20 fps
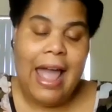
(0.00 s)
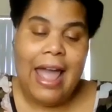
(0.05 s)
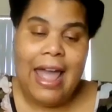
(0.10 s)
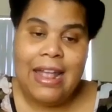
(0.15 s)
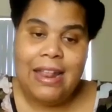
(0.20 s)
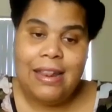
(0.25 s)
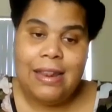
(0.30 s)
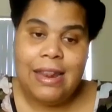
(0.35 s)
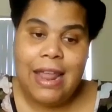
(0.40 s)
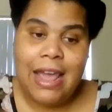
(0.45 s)

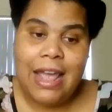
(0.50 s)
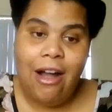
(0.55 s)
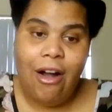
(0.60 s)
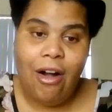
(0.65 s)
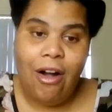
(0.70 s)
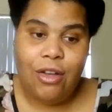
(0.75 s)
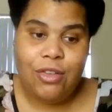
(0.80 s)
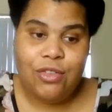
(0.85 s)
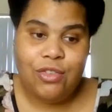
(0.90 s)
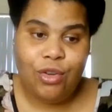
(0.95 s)
and they
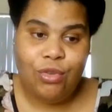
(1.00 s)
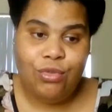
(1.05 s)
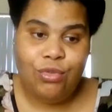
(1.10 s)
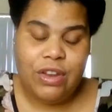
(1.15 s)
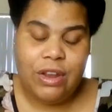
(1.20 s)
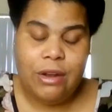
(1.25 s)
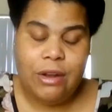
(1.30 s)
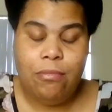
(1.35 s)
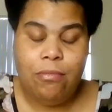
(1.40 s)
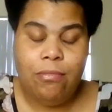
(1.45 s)
also
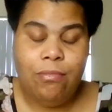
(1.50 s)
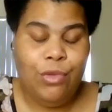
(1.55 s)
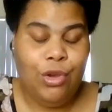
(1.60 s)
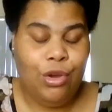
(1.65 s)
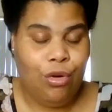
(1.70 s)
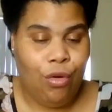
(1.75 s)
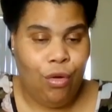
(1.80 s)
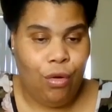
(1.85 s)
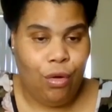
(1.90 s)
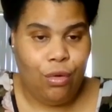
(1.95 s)
did
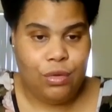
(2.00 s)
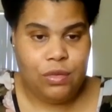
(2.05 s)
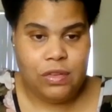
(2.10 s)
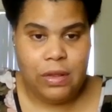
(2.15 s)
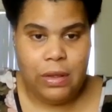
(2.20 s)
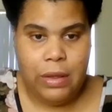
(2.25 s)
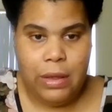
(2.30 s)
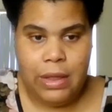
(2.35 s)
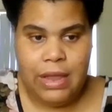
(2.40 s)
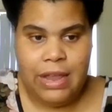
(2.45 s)
murals
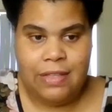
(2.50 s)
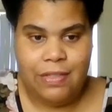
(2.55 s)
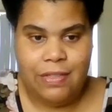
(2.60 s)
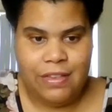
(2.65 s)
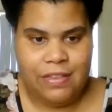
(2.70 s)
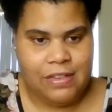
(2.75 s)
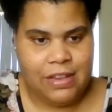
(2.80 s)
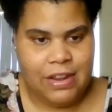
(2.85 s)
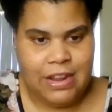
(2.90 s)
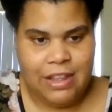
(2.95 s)
in
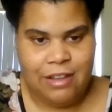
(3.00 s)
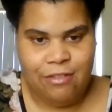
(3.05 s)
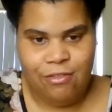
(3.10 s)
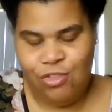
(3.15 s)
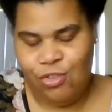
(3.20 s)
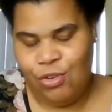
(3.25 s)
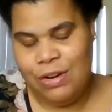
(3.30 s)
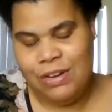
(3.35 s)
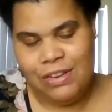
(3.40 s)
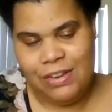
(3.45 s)
the city of
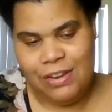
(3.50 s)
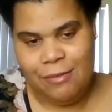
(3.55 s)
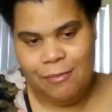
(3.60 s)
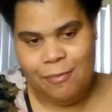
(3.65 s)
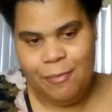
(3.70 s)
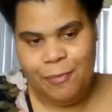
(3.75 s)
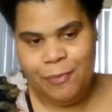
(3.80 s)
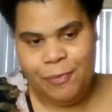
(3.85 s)
Trenton.